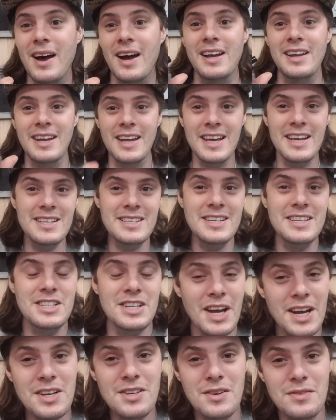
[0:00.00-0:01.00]
I can easily
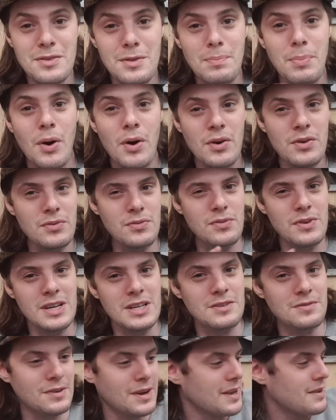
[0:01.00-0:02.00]
change over the pod for
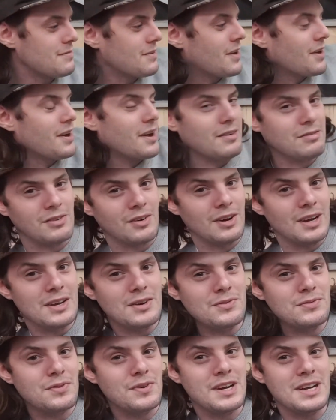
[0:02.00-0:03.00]
each flavour. I've got a
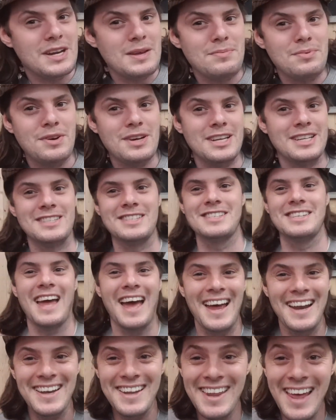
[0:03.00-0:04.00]
little 3D printed
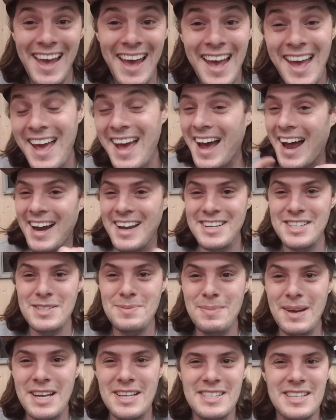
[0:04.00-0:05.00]
stand there, and it
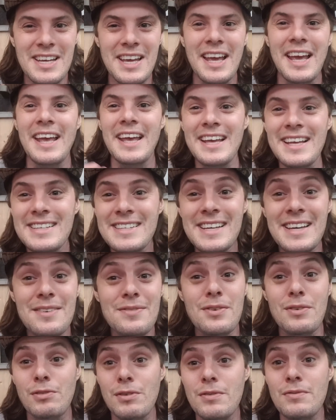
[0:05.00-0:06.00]
just makes it easy
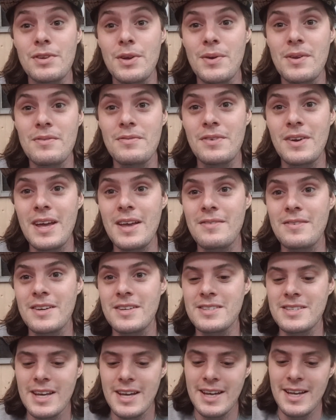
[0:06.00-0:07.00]
for reviewing
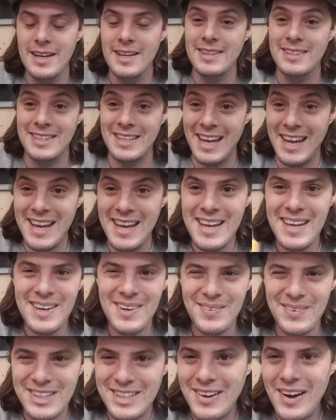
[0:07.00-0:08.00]
flavours. Today,
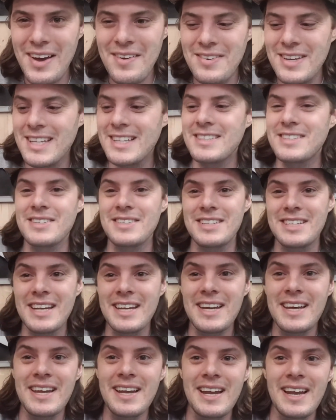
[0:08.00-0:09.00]
we're diving into
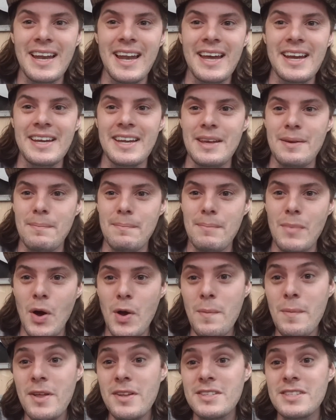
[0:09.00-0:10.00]
dinner lady
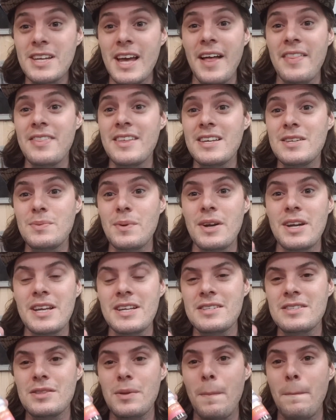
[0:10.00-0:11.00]
moments, and this one
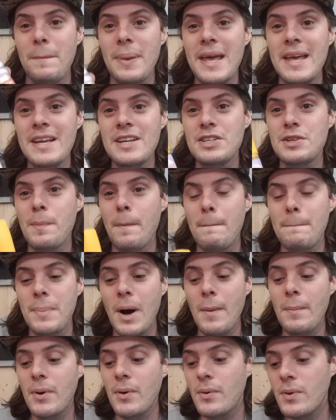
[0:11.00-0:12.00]
is the peach
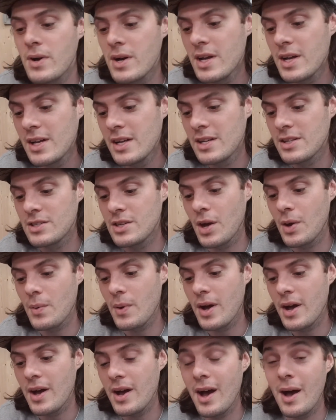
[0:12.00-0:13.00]
bubble. So
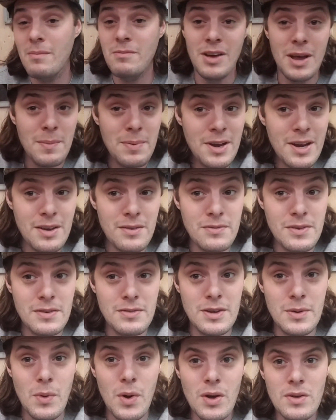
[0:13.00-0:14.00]
I'm vaping it at
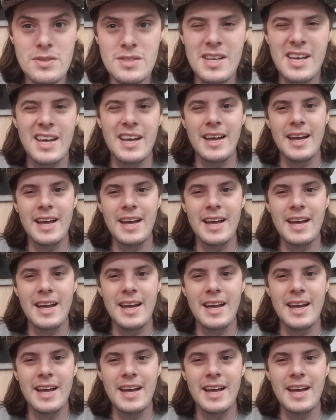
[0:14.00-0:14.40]
50 watts.